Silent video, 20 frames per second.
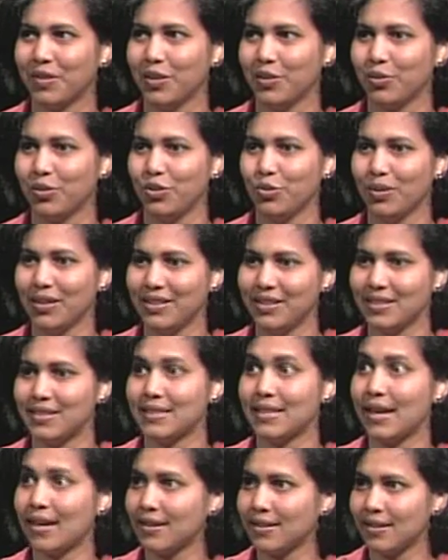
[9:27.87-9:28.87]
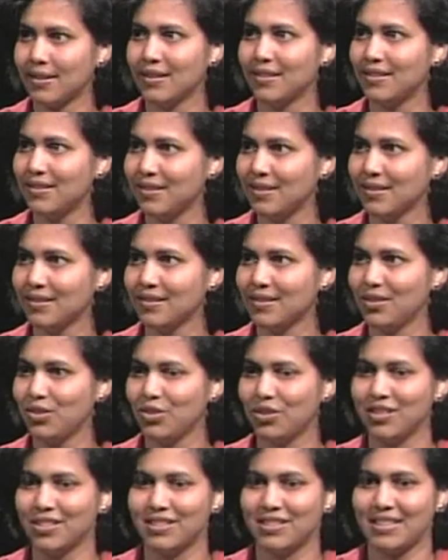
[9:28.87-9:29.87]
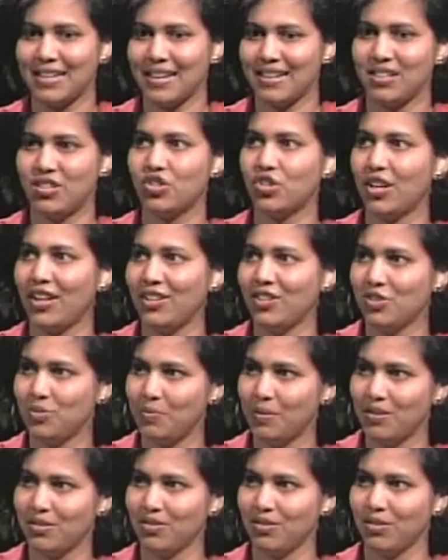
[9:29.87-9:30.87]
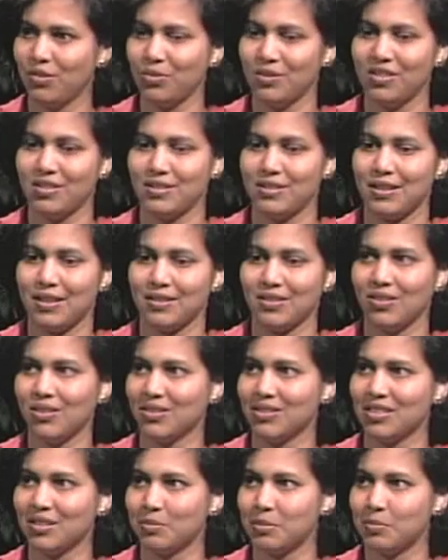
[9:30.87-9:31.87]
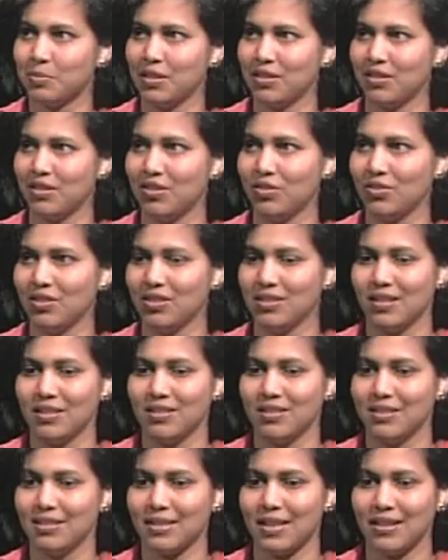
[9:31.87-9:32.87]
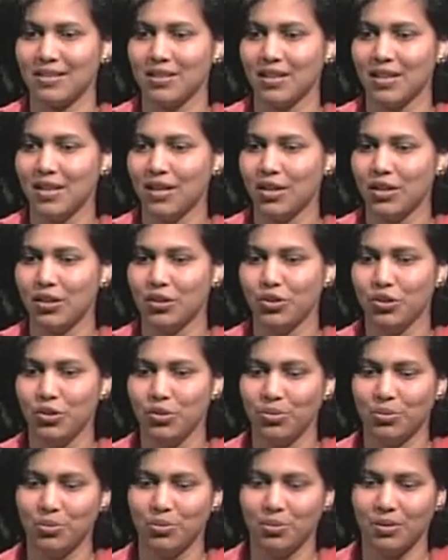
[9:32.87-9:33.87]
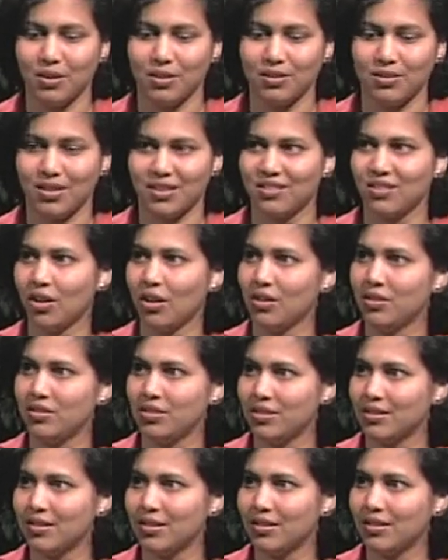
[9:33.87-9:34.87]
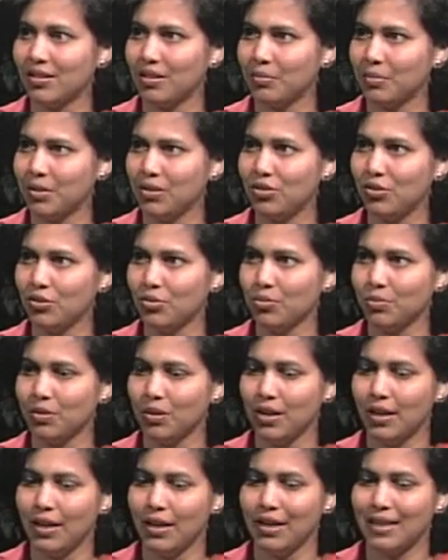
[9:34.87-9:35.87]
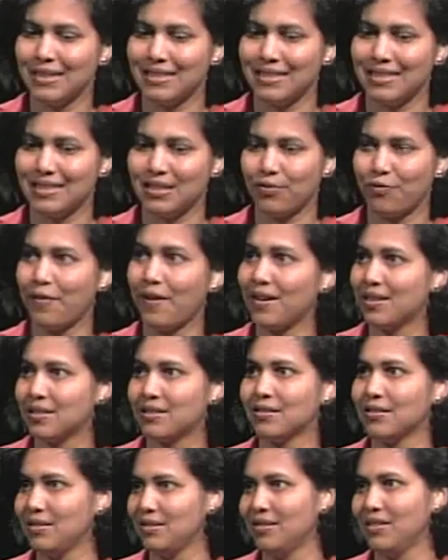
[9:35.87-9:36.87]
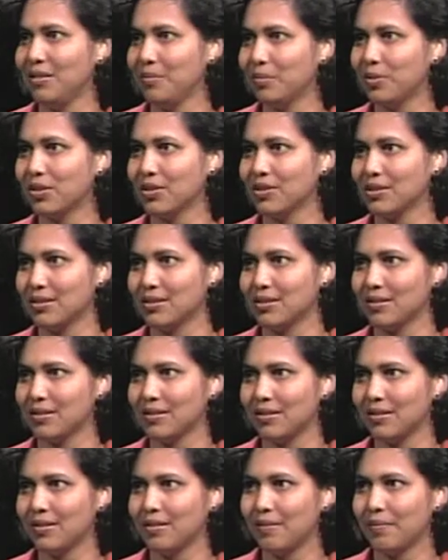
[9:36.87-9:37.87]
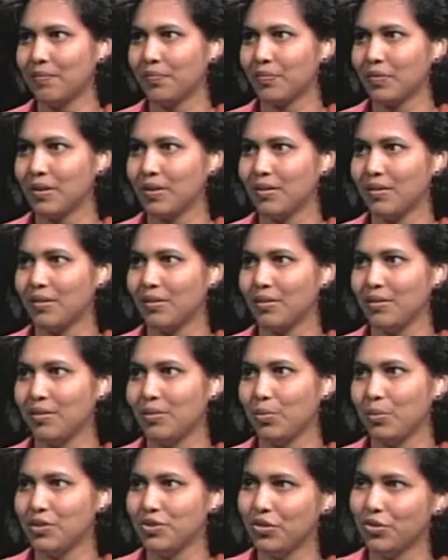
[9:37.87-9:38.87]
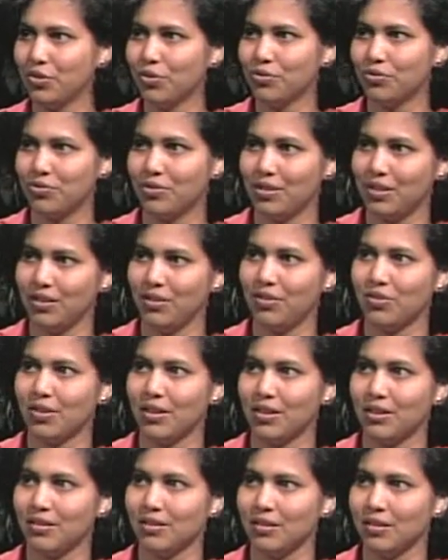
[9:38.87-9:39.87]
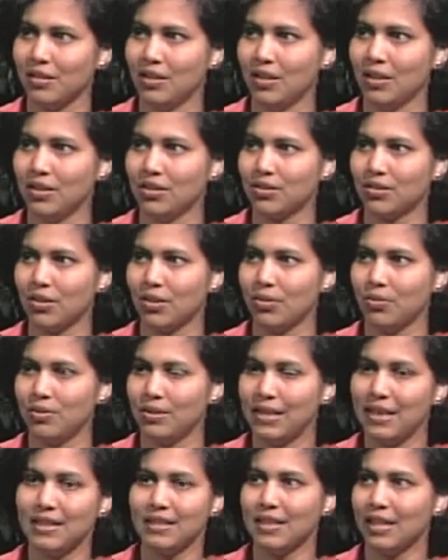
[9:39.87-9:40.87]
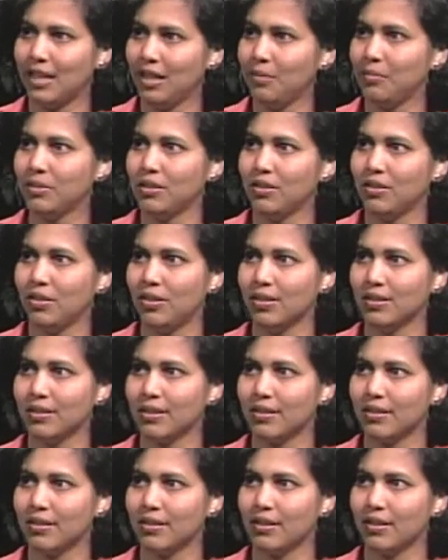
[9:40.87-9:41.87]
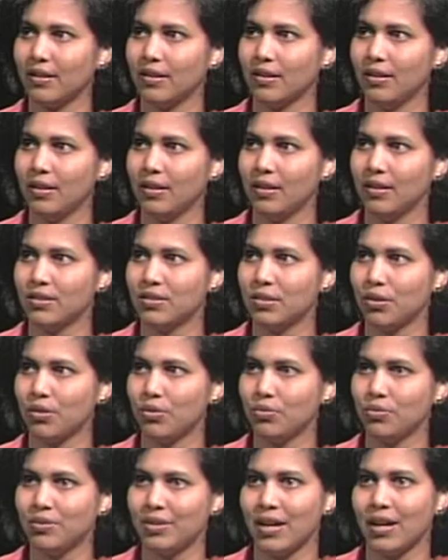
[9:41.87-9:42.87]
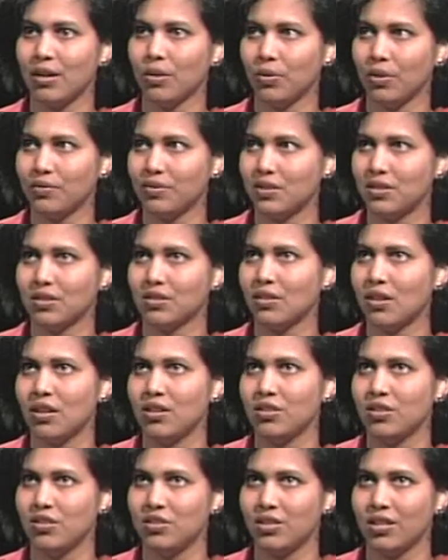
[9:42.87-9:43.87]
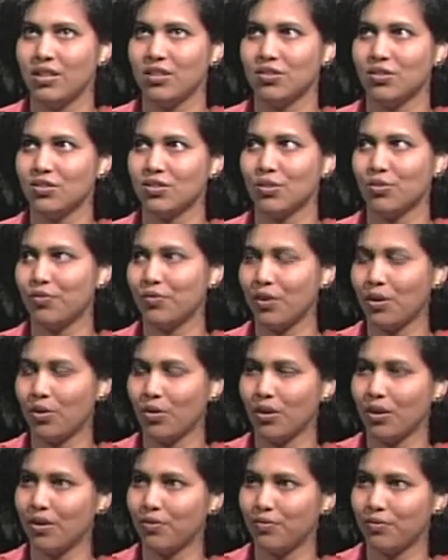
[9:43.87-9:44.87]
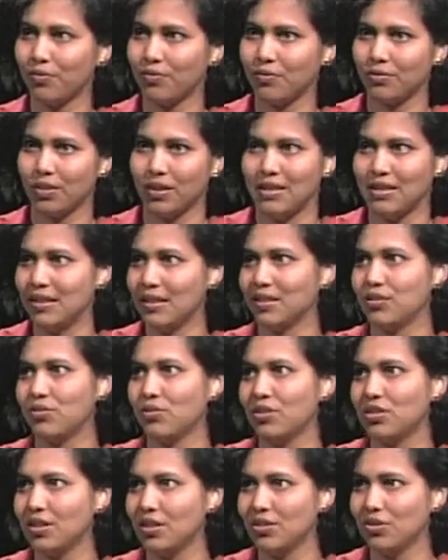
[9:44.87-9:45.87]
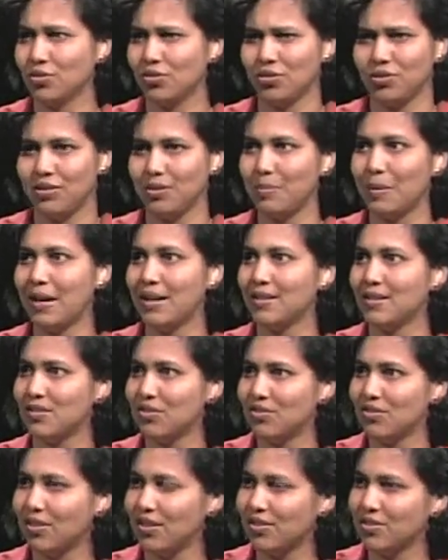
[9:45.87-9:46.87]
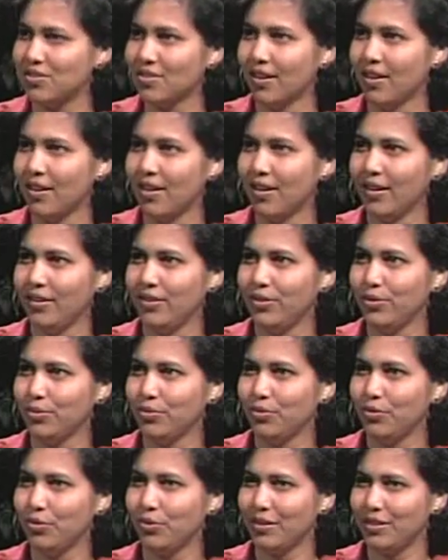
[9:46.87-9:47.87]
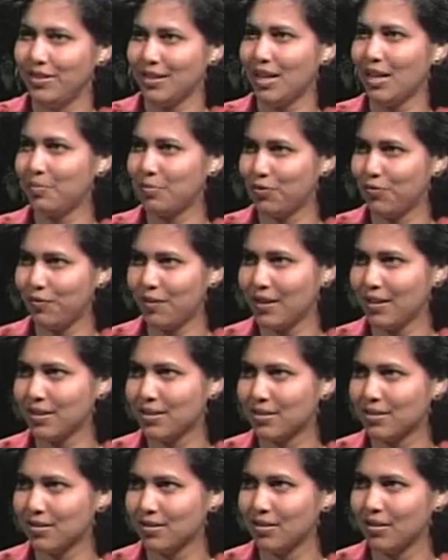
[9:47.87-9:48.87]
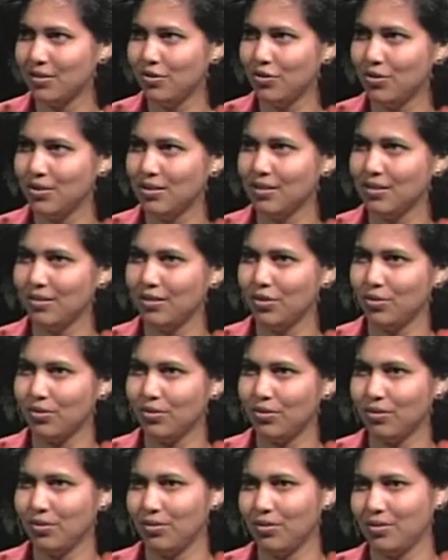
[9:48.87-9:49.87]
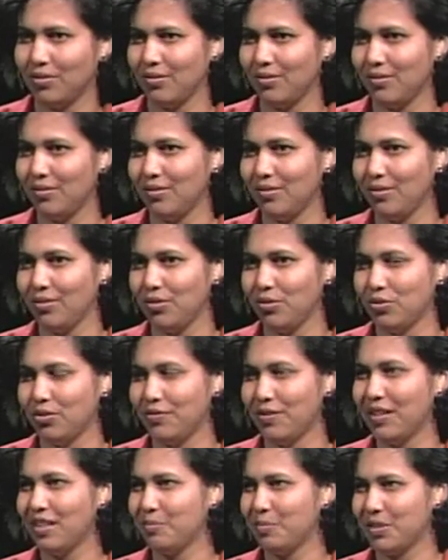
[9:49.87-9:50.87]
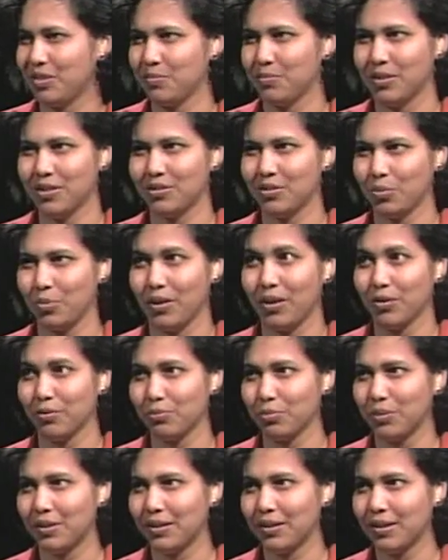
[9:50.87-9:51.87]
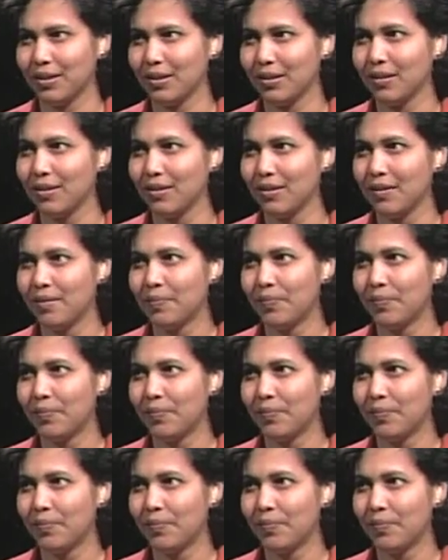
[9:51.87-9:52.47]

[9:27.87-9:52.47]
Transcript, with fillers: you know, you understand ideas, you understand change better, you understand concepts better, you understand new uh, technologies that come in. You, it's, it's a faster learning process mm -hmm. uh, once you go through that grind. So that helped a lot, I think. So now if the technology changes or, or if the industry changes or the demands change, you, you adapt faster and you, you, you, you develop a smarter way of working. Mm